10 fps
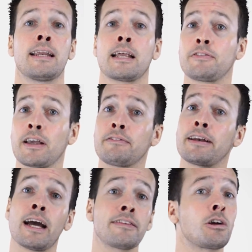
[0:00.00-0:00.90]
Now if you have
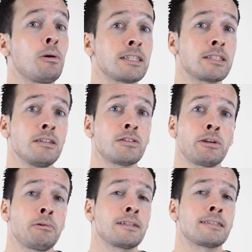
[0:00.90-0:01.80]
any other questions or
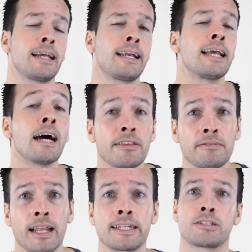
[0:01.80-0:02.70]
you want to see any other
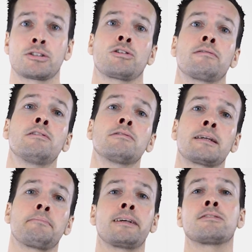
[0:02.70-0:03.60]
related tutorials
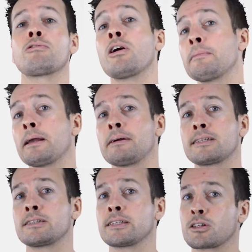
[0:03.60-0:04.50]
then please write me a
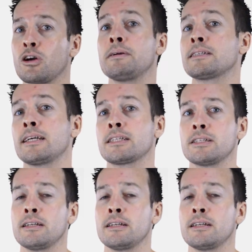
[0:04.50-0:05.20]
message in the comments section